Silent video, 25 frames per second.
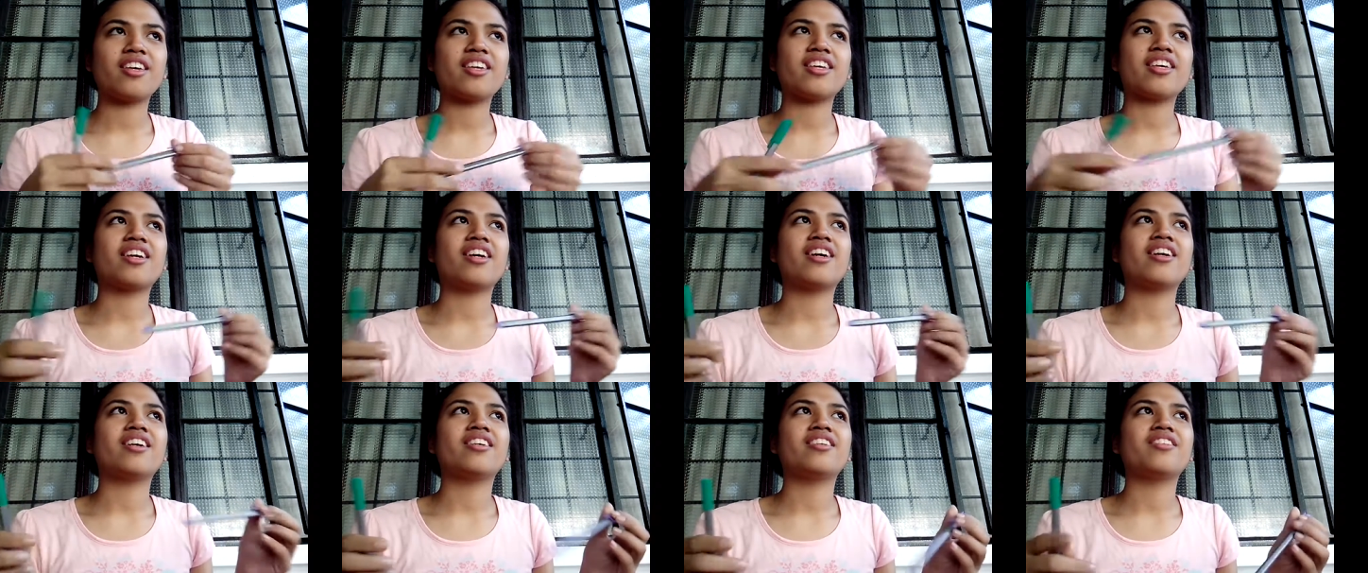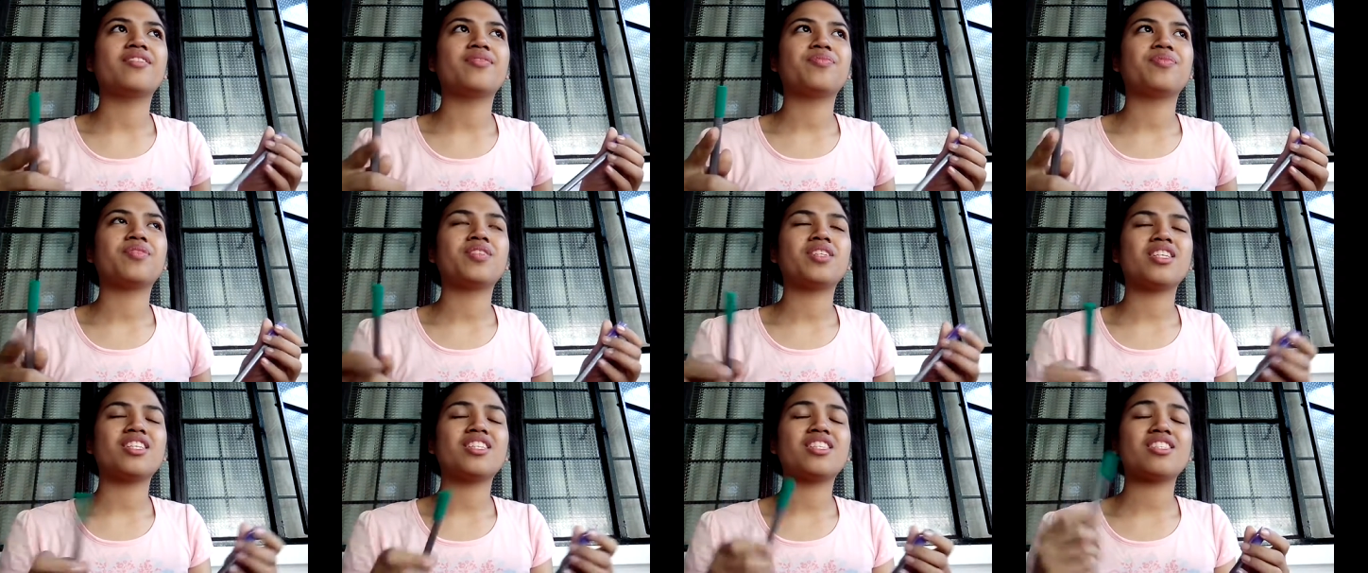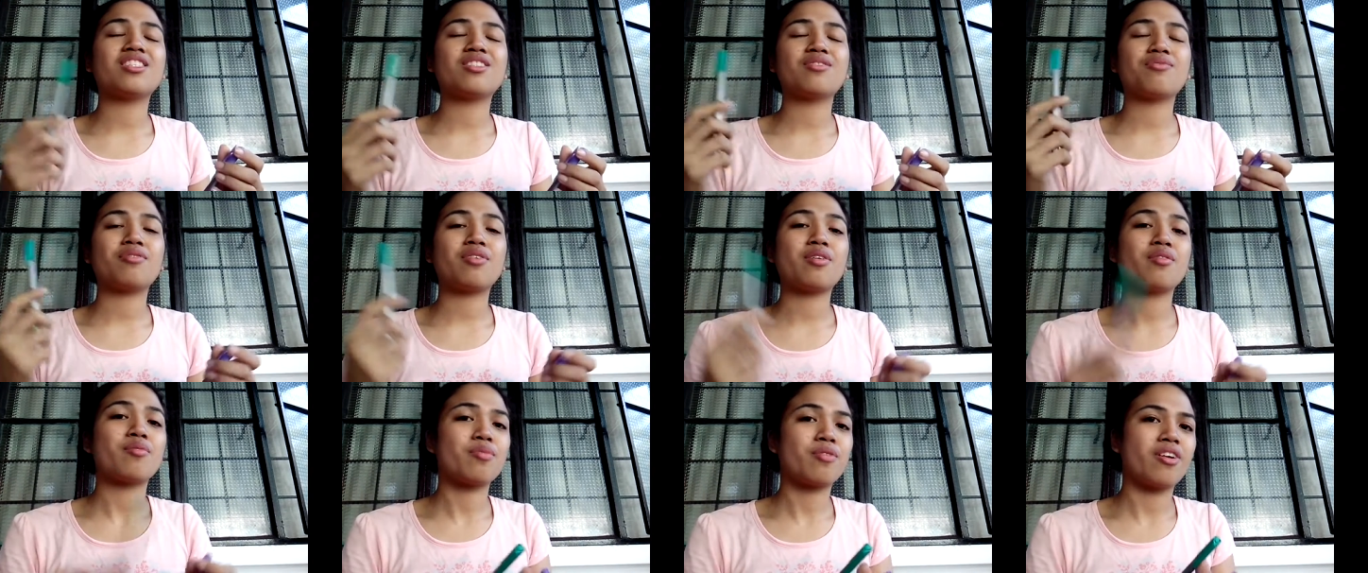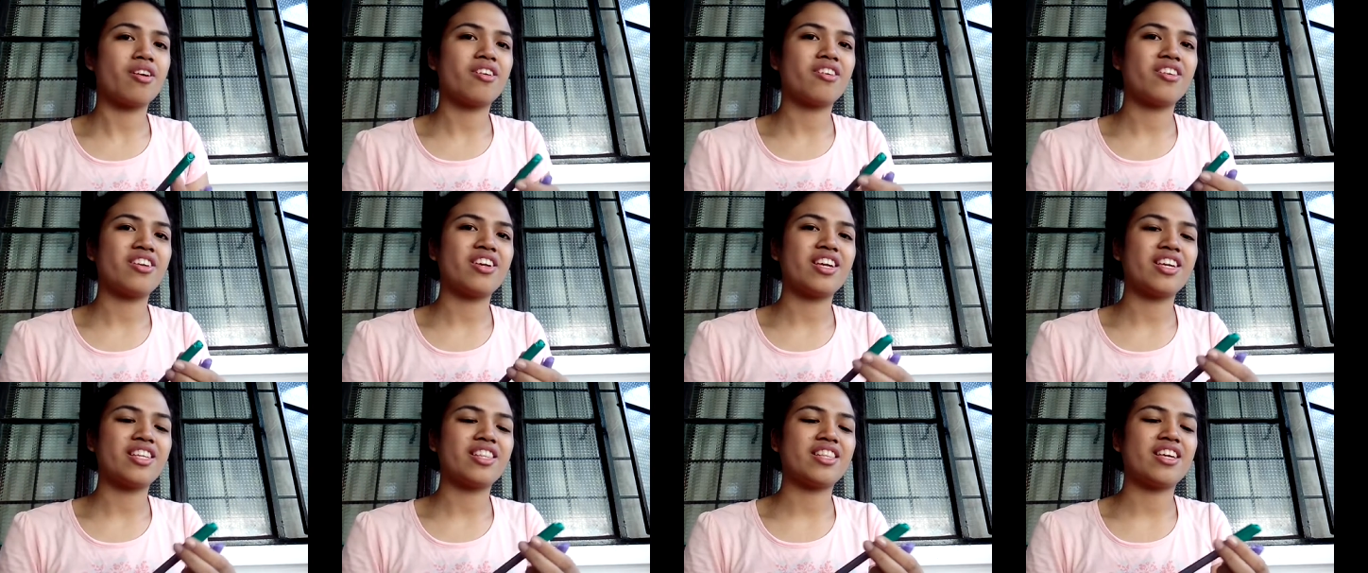Yeah, it's
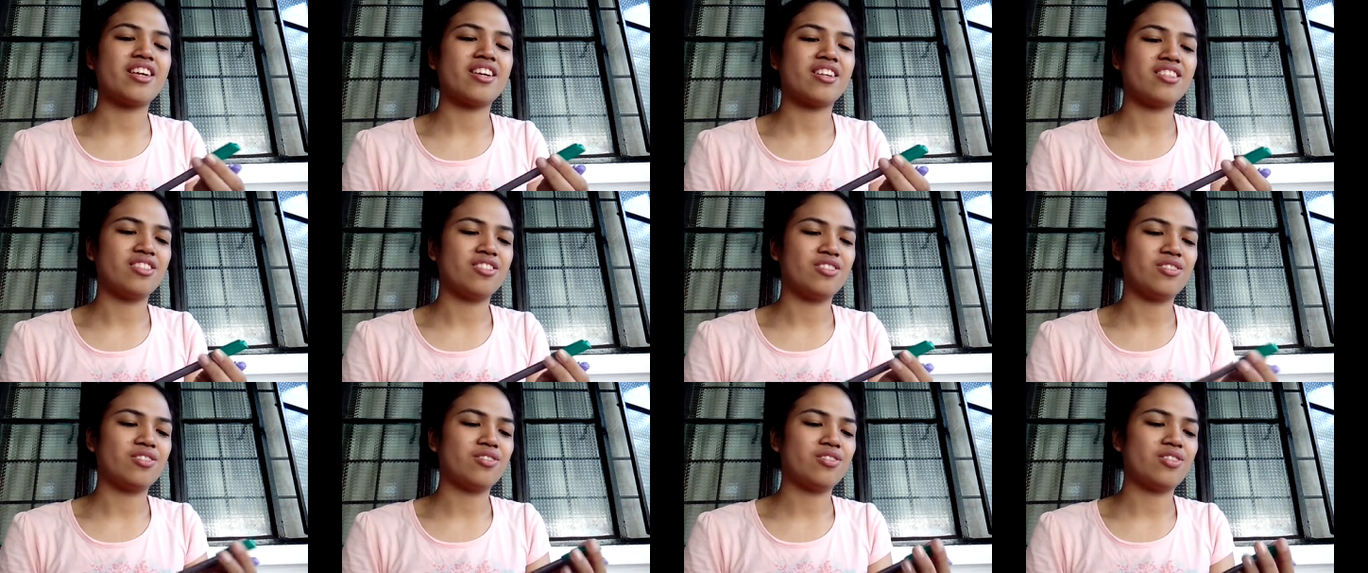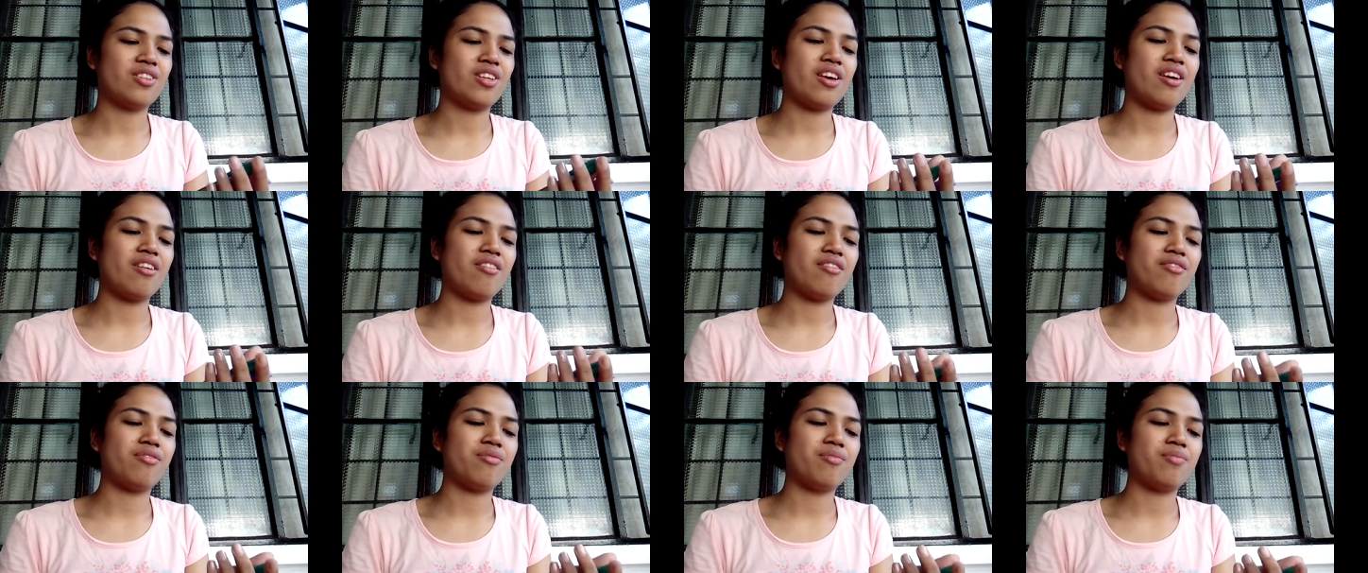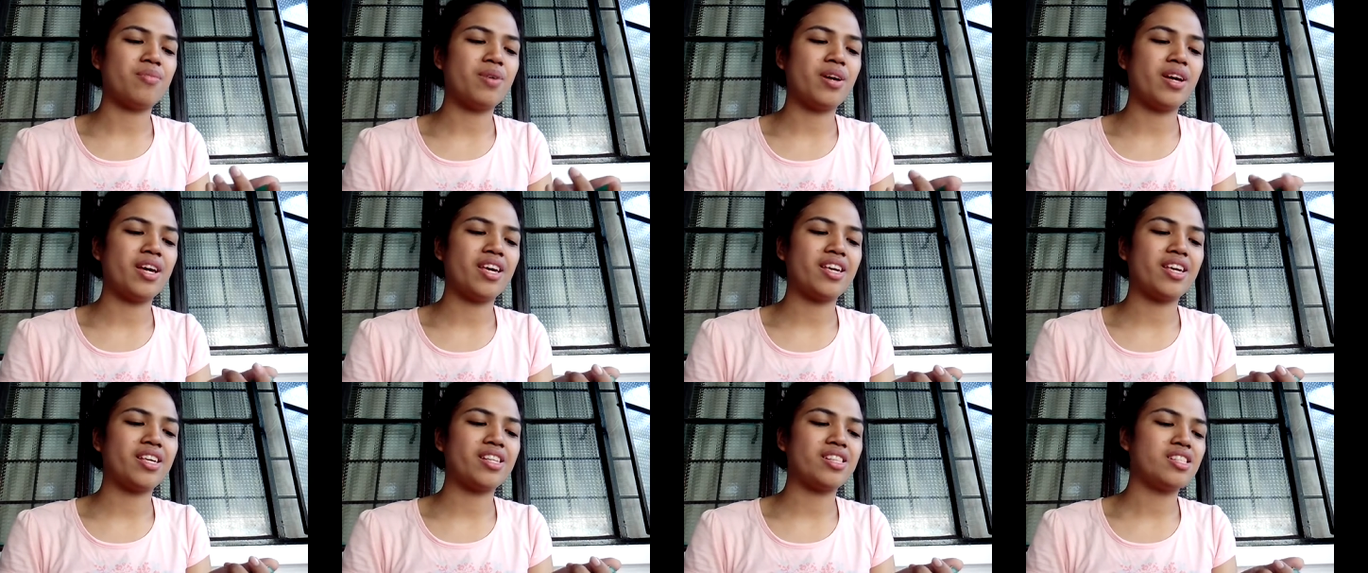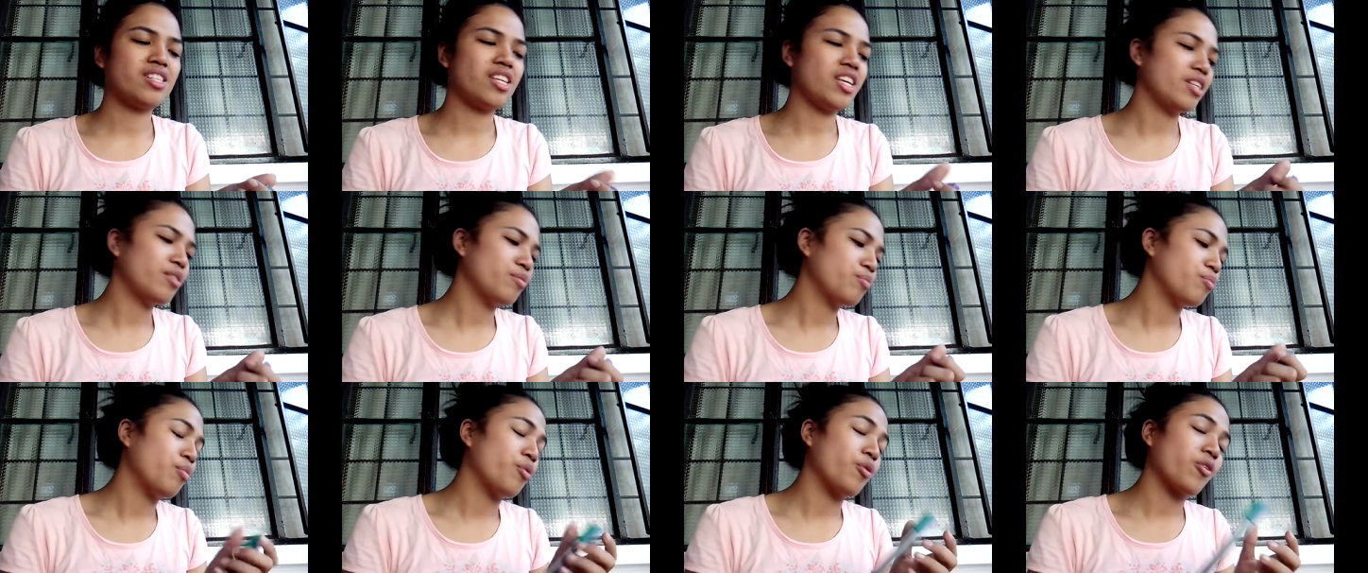February and I don't have my
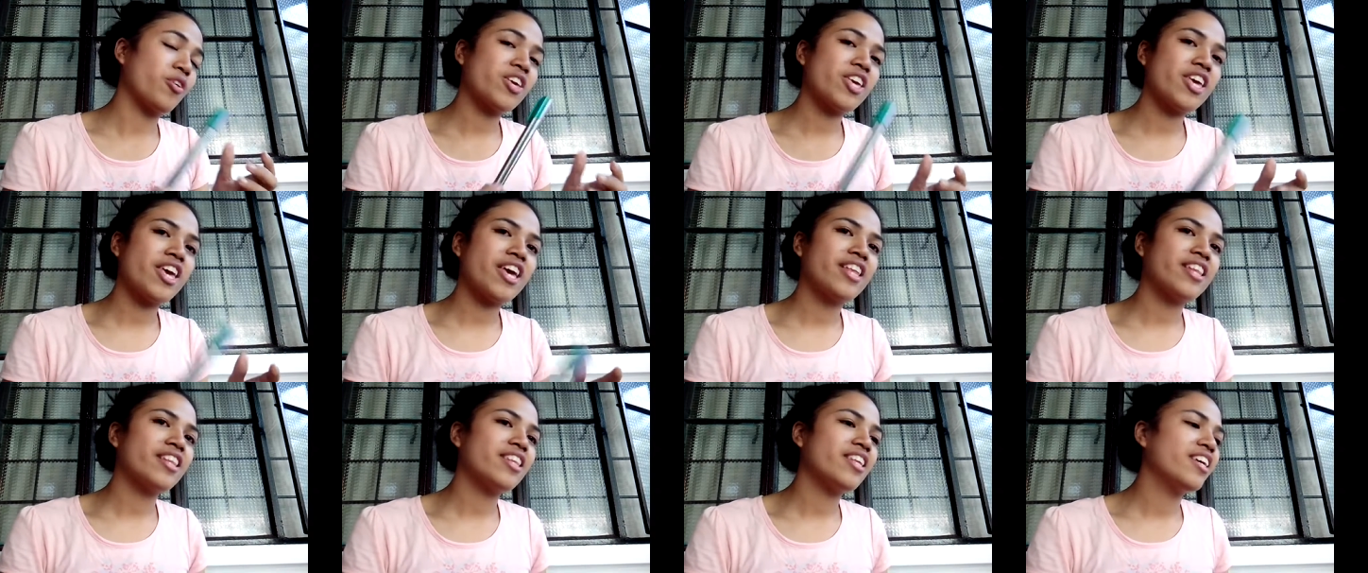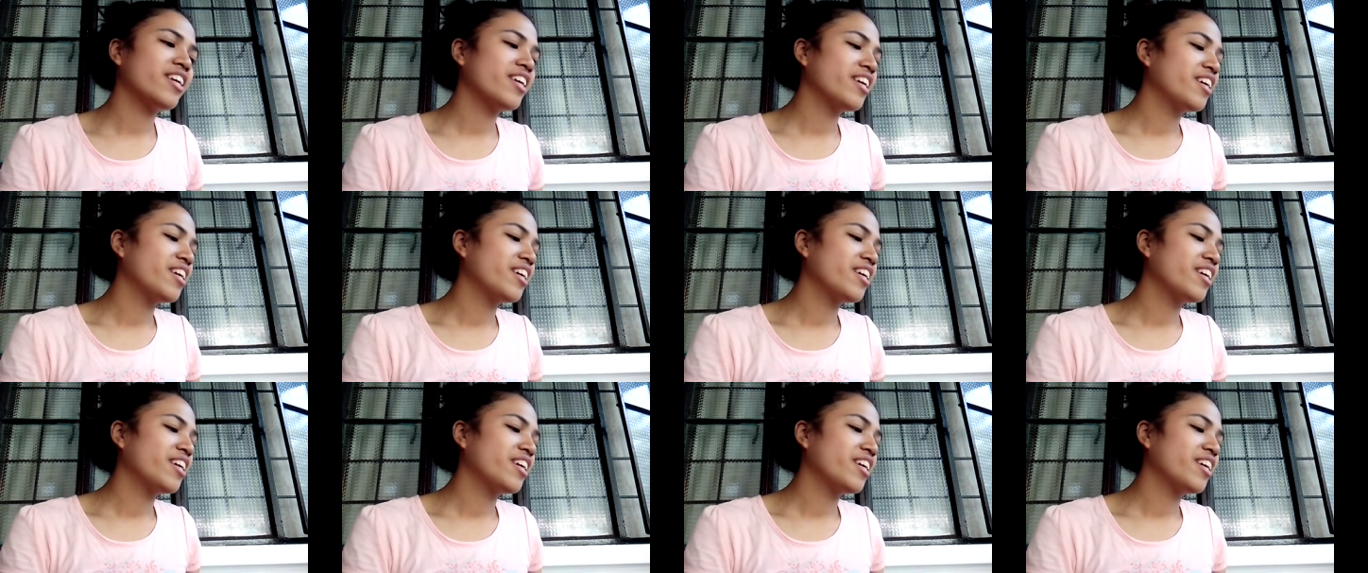date book yet,